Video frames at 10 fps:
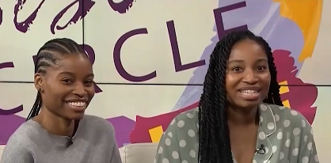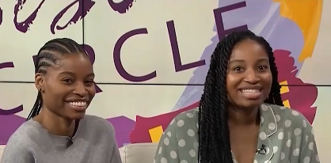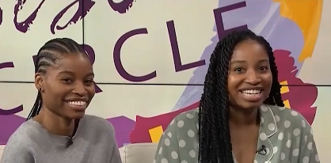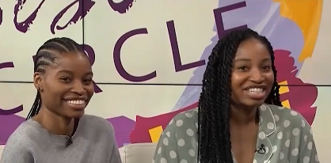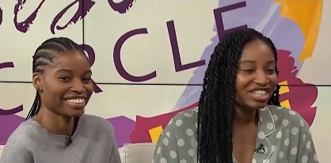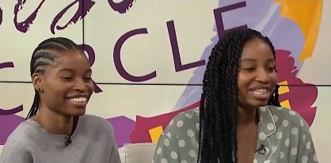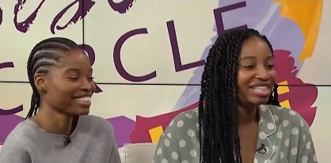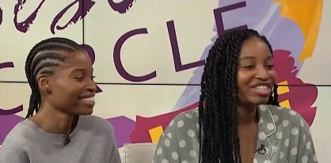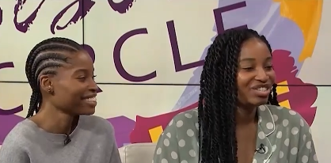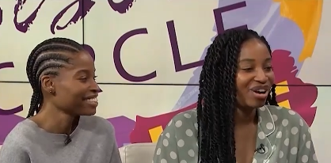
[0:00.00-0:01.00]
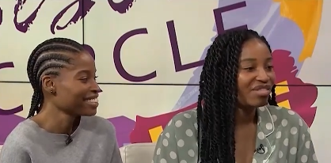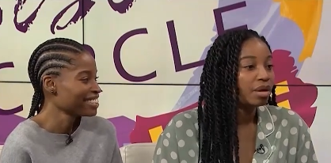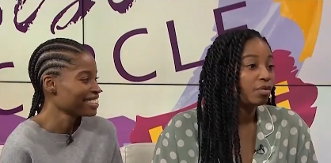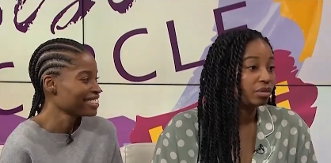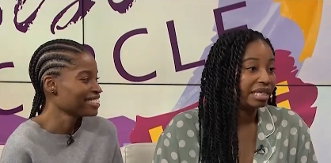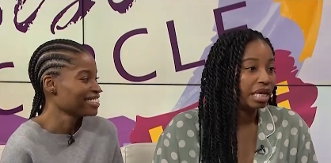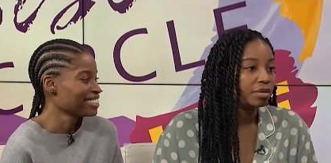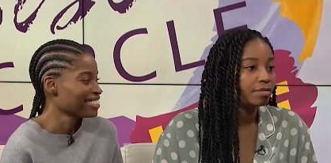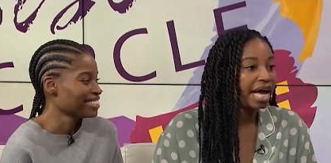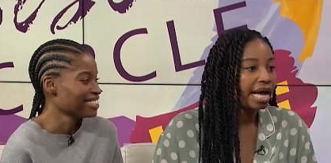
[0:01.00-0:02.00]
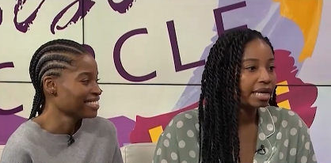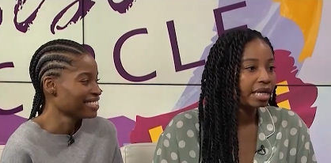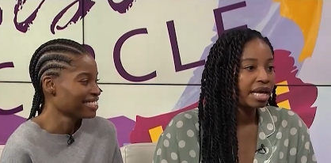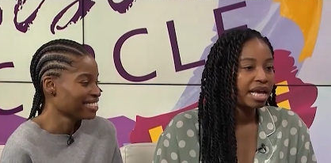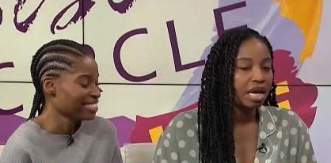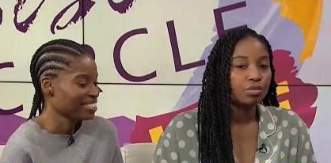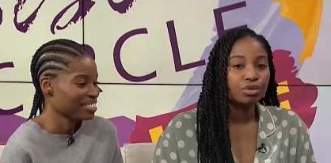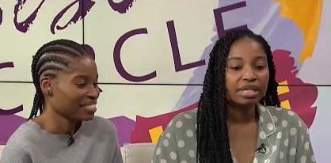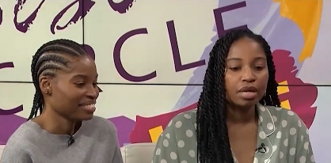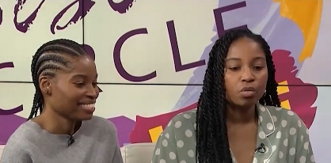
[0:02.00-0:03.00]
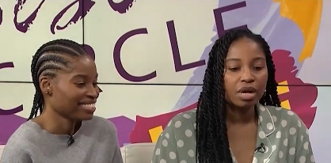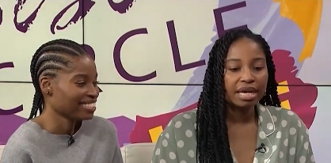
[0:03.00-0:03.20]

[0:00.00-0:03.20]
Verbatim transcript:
Speaker 1: it was essentially the straw that broke the camel's back. Mm-hmm. And we were like,